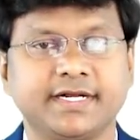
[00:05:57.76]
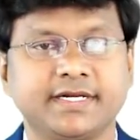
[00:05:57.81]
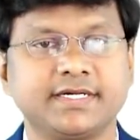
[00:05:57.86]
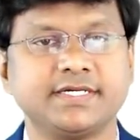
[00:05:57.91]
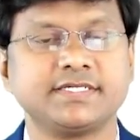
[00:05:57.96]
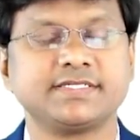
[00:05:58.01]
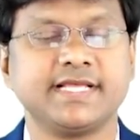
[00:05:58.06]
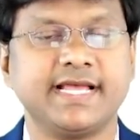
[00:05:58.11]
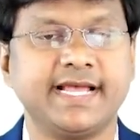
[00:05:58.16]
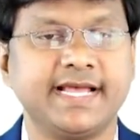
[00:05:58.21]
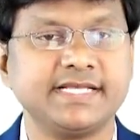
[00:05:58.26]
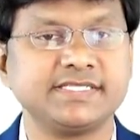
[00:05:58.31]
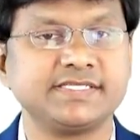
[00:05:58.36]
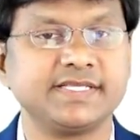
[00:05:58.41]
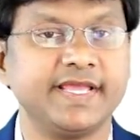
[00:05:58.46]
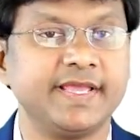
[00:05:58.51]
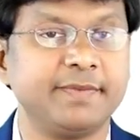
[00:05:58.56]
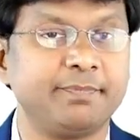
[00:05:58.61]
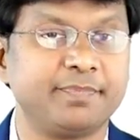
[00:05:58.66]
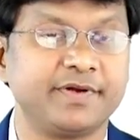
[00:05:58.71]
occurs
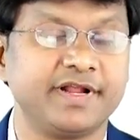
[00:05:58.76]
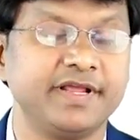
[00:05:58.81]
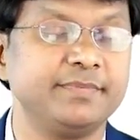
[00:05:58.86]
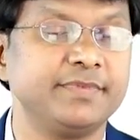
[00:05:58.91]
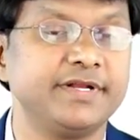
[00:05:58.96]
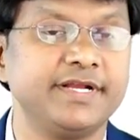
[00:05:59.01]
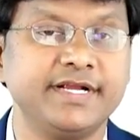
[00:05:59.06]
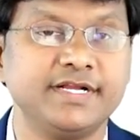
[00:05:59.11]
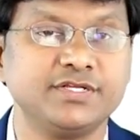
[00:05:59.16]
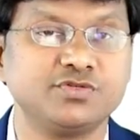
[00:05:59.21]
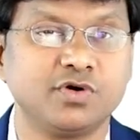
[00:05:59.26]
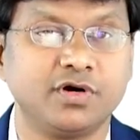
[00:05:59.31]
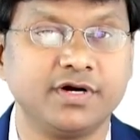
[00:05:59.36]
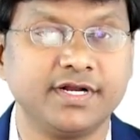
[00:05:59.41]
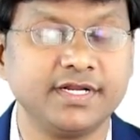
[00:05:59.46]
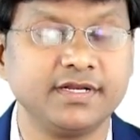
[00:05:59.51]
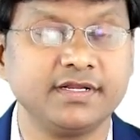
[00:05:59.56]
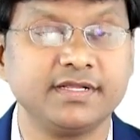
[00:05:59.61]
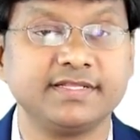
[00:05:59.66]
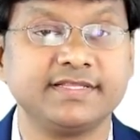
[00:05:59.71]
as a primary disorder